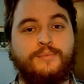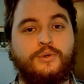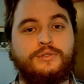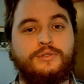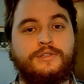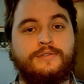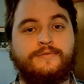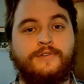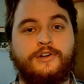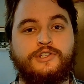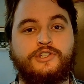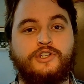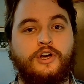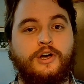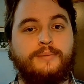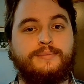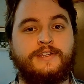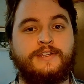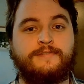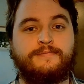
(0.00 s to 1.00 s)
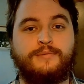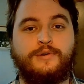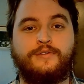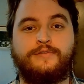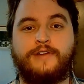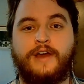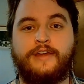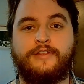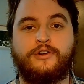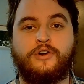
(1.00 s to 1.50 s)
as most of our jobs have
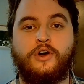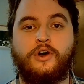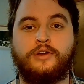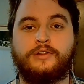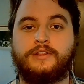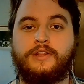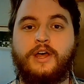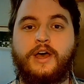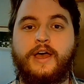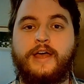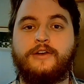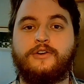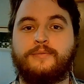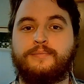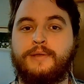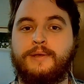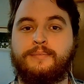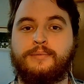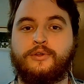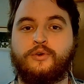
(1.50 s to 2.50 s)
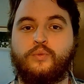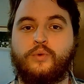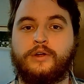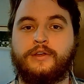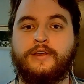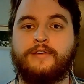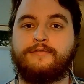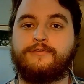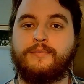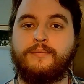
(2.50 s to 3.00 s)
moved either online or people are
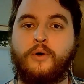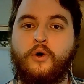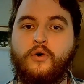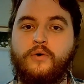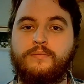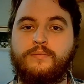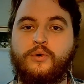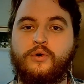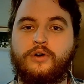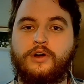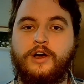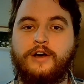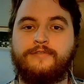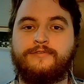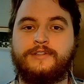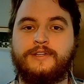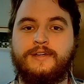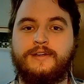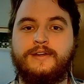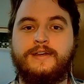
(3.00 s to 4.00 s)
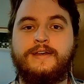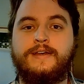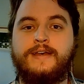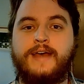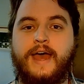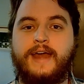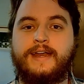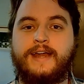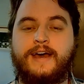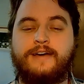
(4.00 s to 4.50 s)
working from home more often
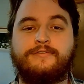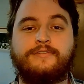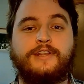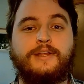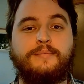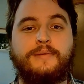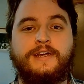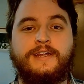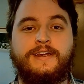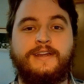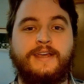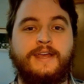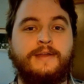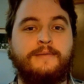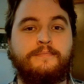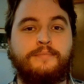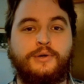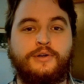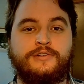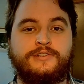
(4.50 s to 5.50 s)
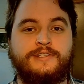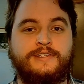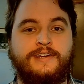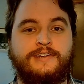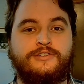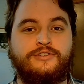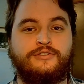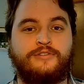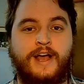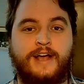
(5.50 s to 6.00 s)
and have limited in-person
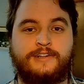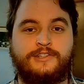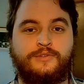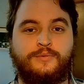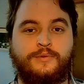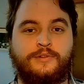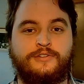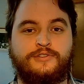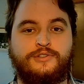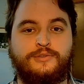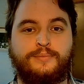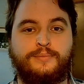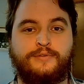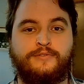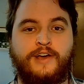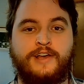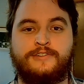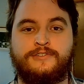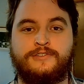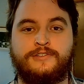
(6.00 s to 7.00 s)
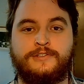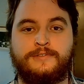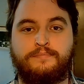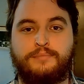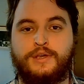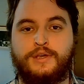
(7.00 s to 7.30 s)
interaction with their supervisors,